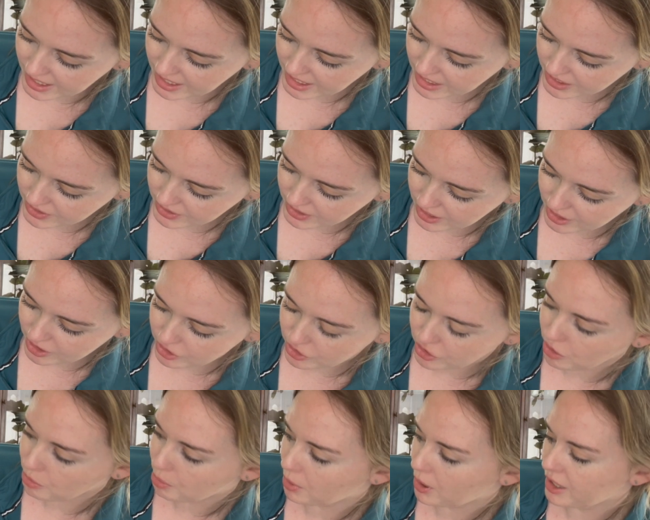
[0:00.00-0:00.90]
it's gonna
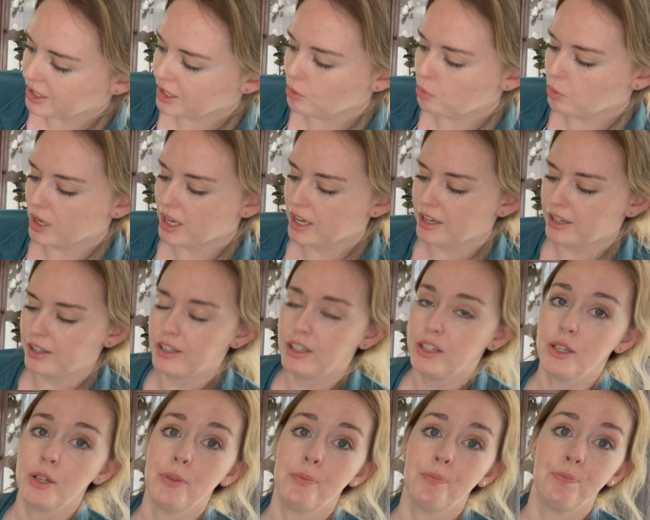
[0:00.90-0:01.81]
do pretty well.
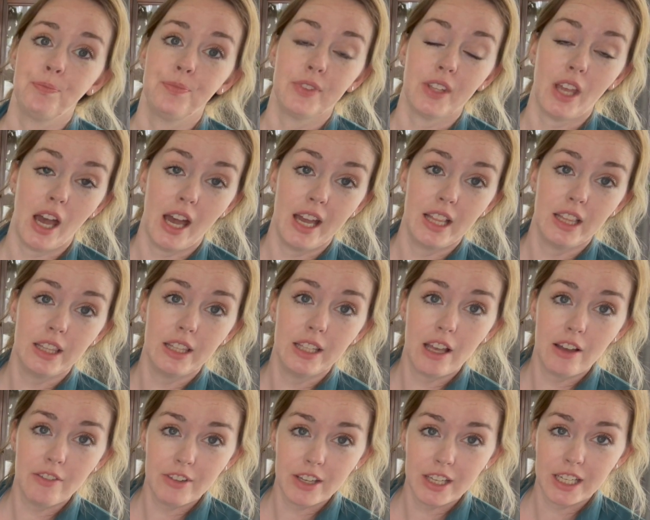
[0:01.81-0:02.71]
I
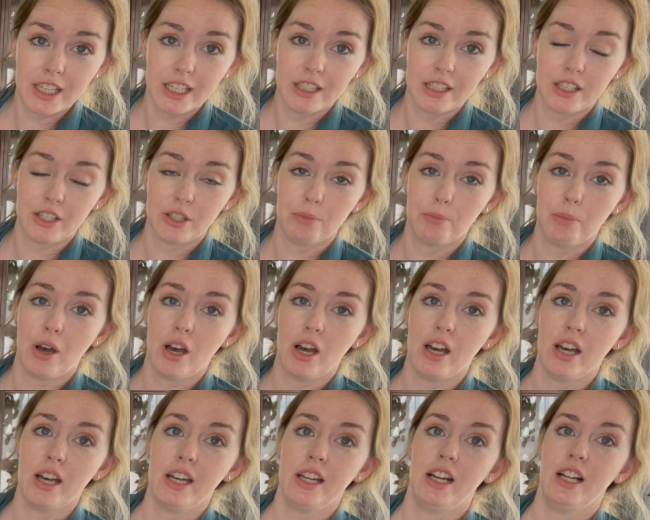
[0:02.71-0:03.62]
love it in this
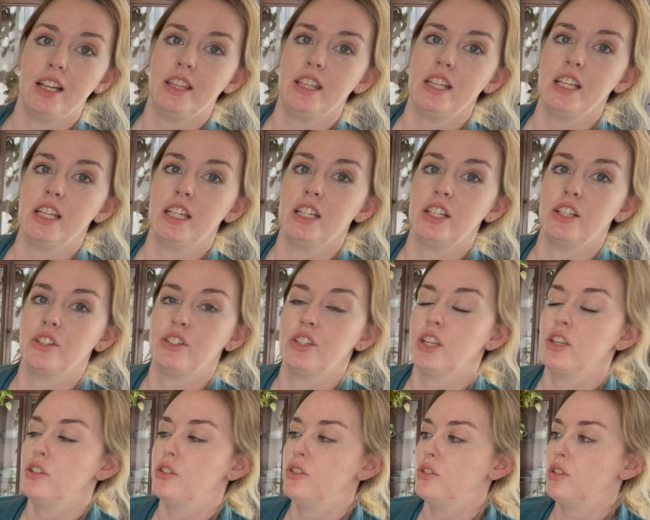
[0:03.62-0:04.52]
pot. I think it is
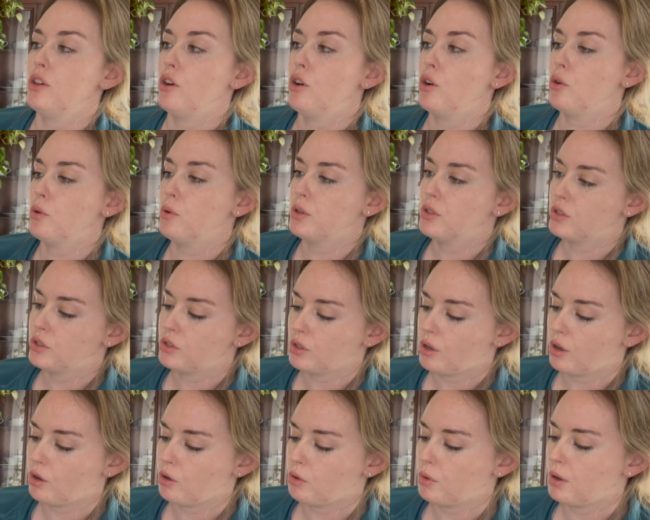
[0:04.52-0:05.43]

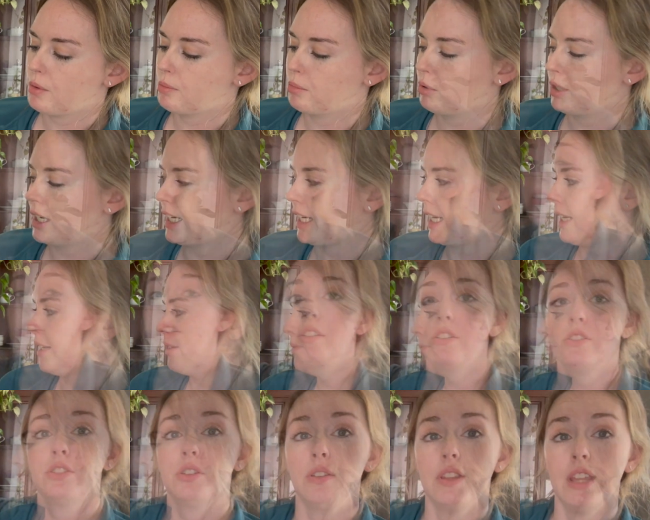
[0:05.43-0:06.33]
so pretty.
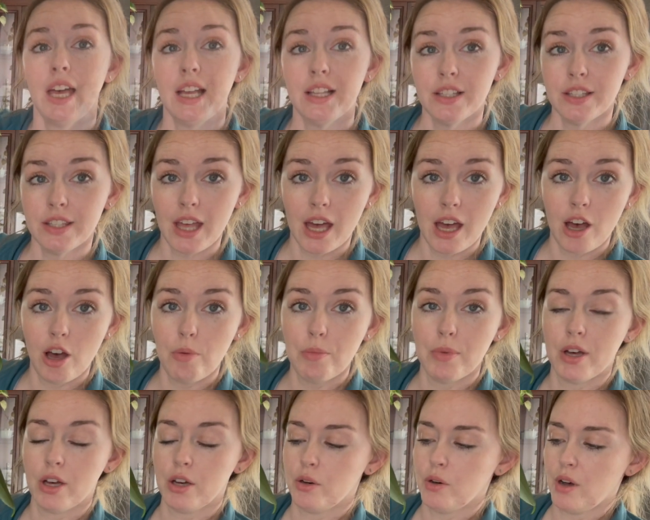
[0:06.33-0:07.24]
So that's the
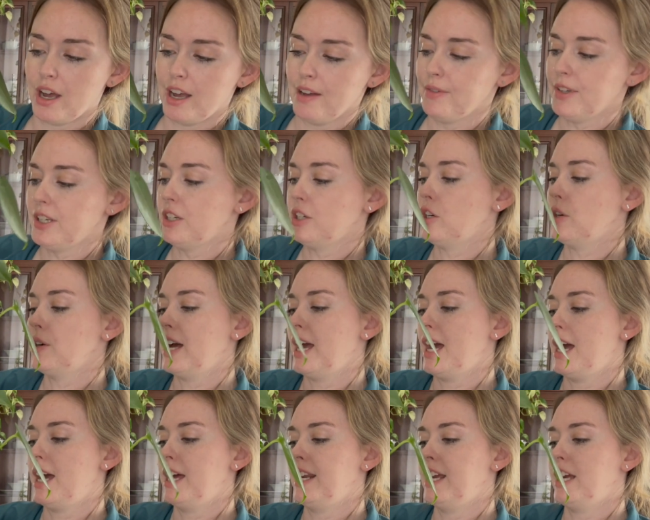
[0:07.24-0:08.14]
Albo. I'm gonna go
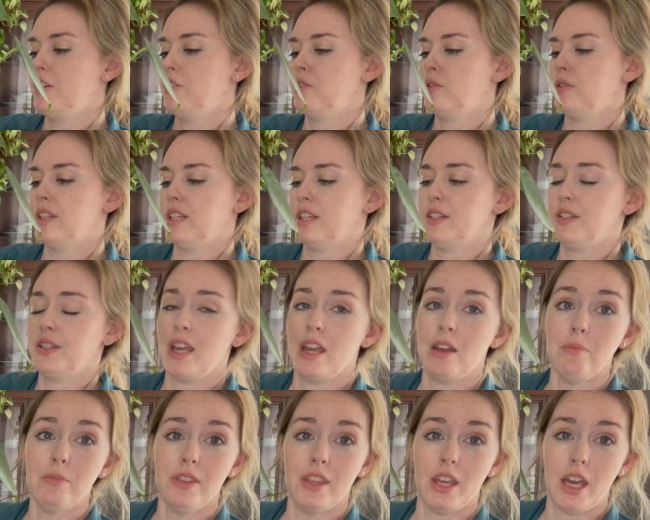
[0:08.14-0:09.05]
ahead and do the
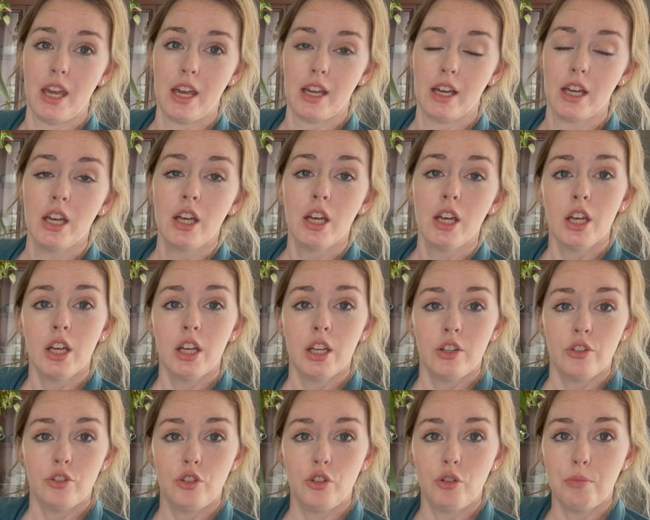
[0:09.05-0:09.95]
same thing
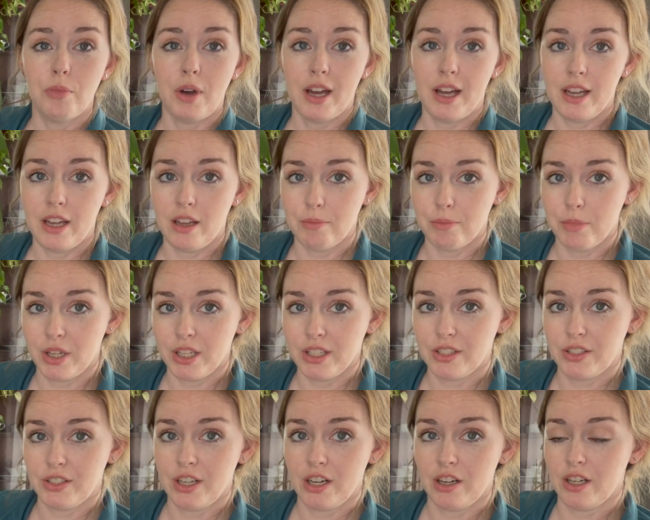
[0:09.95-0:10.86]
to my
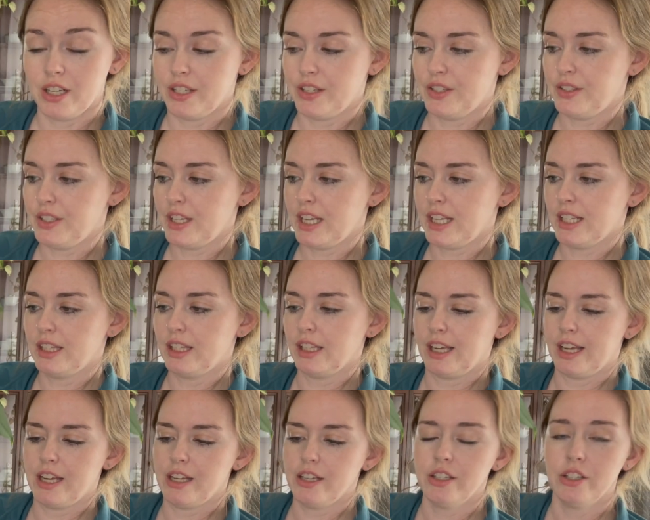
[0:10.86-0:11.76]
Monstera
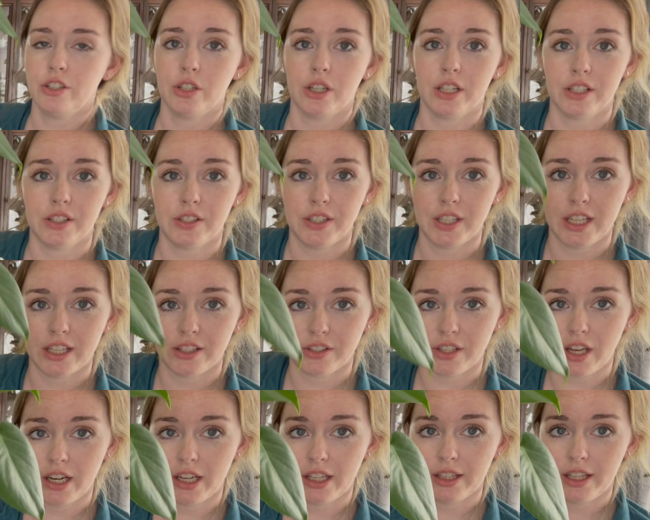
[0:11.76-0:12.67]
seedling. You can see it's
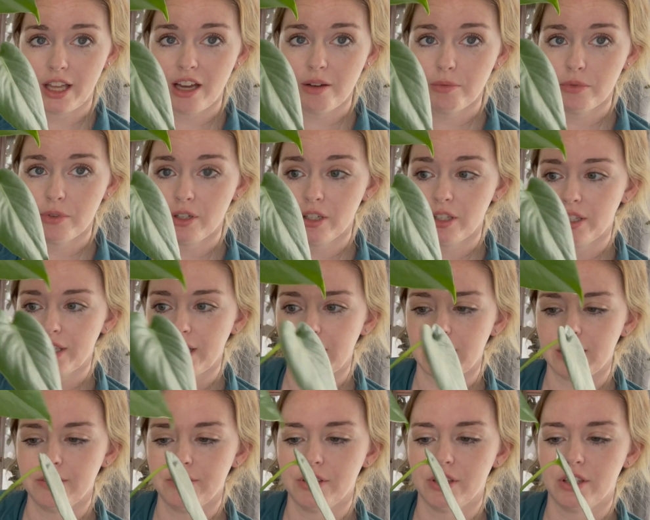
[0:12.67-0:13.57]
got a lot more
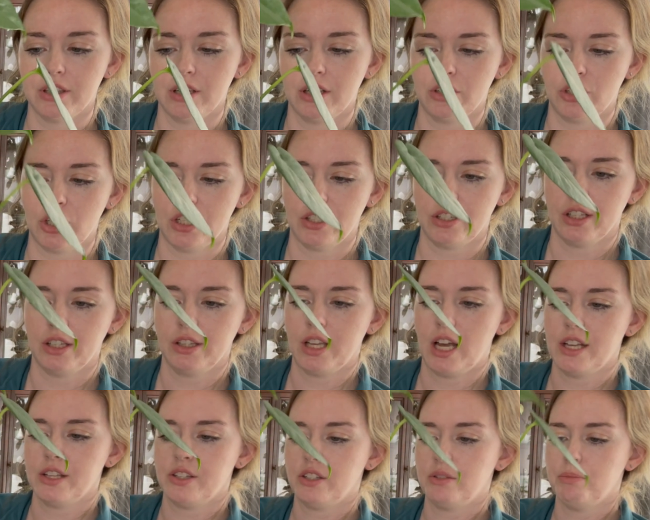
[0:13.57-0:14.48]
leaves. They're just a
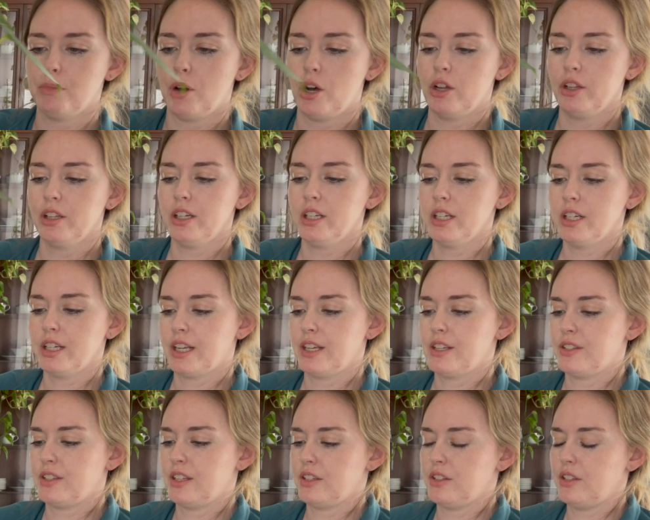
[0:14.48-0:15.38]
lot smaller
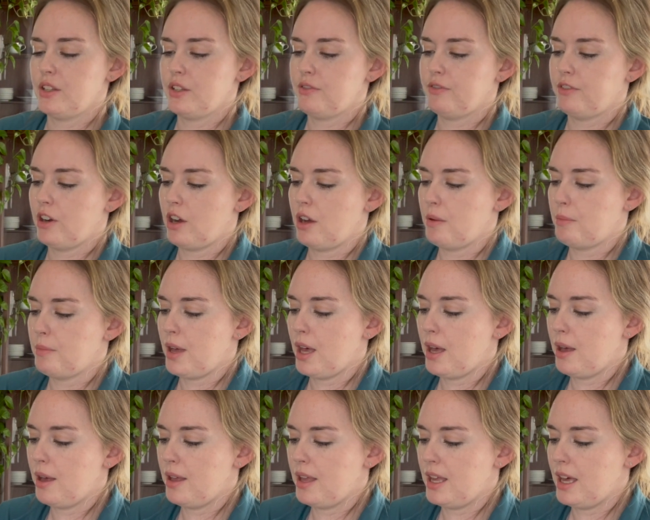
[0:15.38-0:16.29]
because this is from
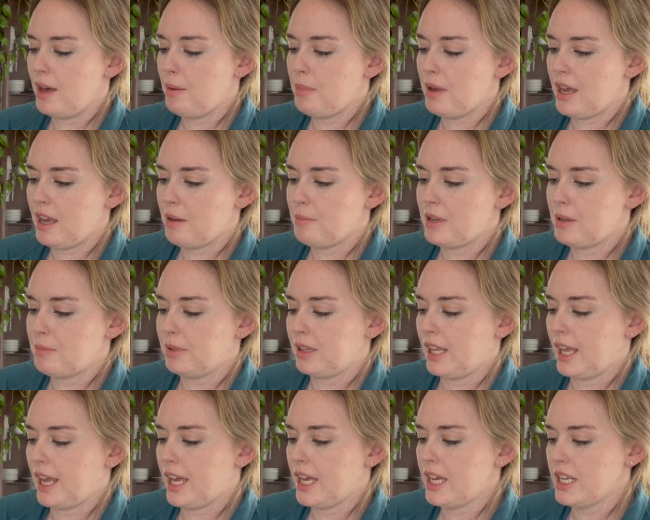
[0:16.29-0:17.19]
a baby
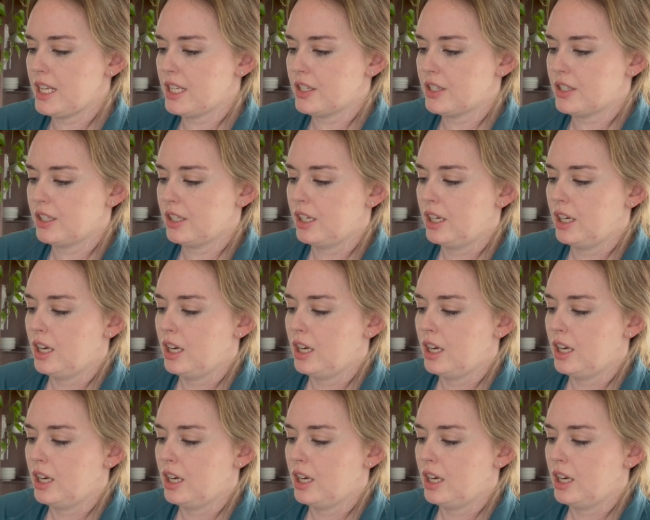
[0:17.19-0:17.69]
plant.